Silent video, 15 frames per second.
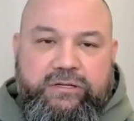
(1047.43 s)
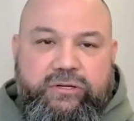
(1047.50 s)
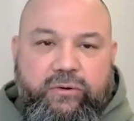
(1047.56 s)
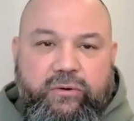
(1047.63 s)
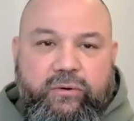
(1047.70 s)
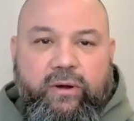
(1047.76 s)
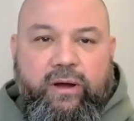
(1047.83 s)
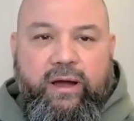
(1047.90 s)

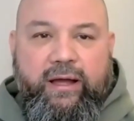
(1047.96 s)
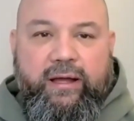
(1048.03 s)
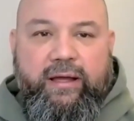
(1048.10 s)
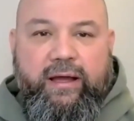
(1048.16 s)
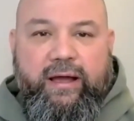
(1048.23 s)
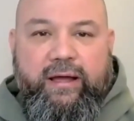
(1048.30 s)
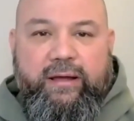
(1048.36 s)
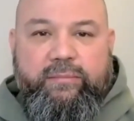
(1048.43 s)
So
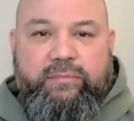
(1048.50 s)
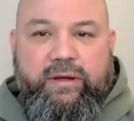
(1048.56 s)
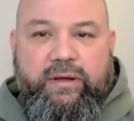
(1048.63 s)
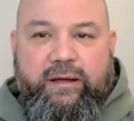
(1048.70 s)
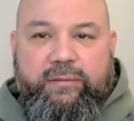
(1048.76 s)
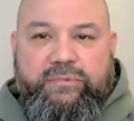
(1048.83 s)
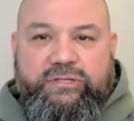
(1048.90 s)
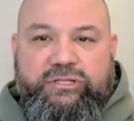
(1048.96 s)
I, I'm
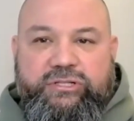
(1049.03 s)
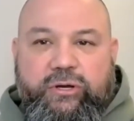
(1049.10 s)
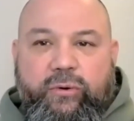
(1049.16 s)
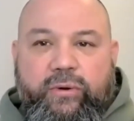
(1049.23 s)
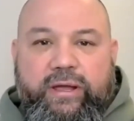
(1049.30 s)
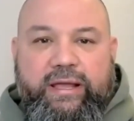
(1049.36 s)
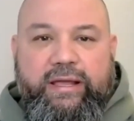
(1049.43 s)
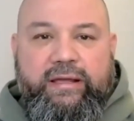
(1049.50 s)
I'm
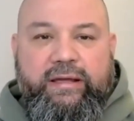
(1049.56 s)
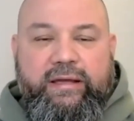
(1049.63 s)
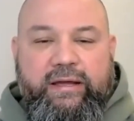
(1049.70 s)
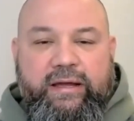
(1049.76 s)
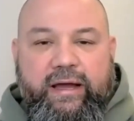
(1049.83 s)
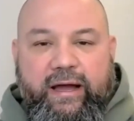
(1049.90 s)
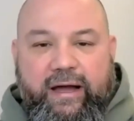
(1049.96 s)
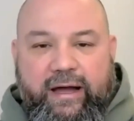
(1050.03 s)
sowing
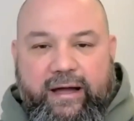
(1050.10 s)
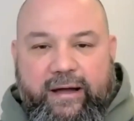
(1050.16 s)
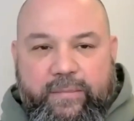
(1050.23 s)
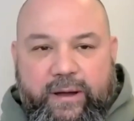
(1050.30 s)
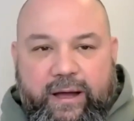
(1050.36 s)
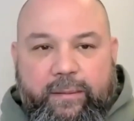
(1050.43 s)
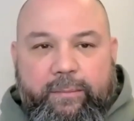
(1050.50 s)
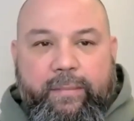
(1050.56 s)

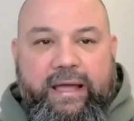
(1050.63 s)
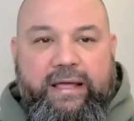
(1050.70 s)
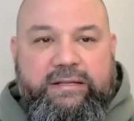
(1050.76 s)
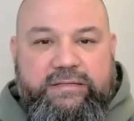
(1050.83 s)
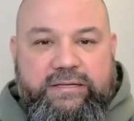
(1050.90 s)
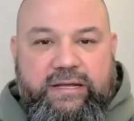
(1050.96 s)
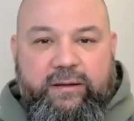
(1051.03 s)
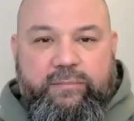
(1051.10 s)
um, amends.